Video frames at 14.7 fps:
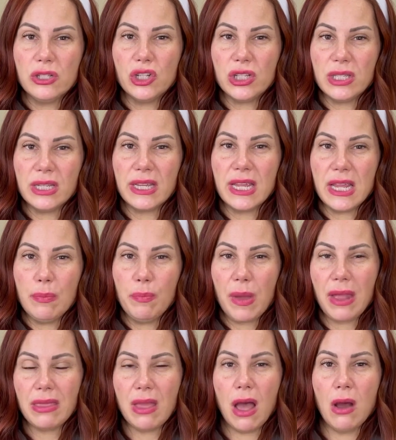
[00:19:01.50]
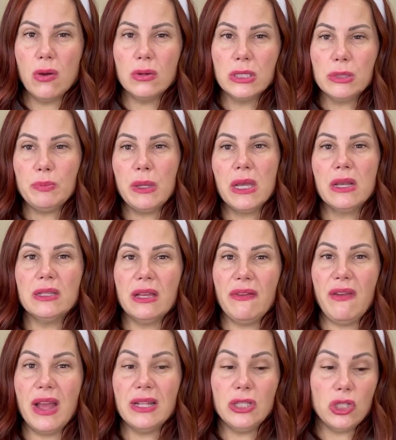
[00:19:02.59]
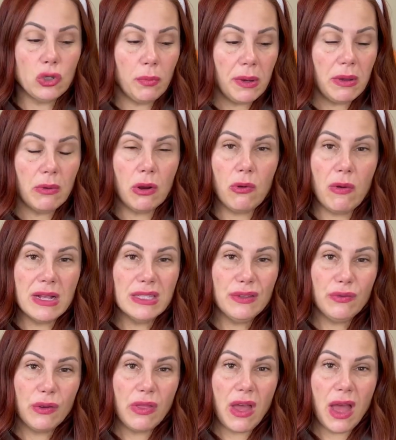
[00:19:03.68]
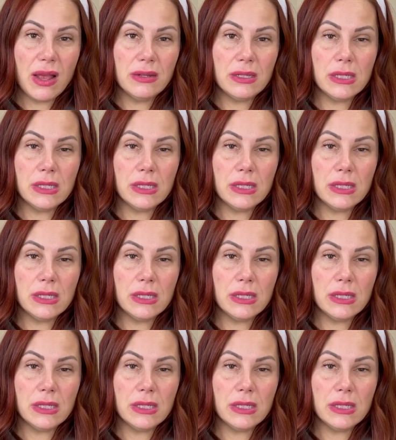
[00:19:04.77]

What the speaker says: just to keep at the house because I've had so many requests for that.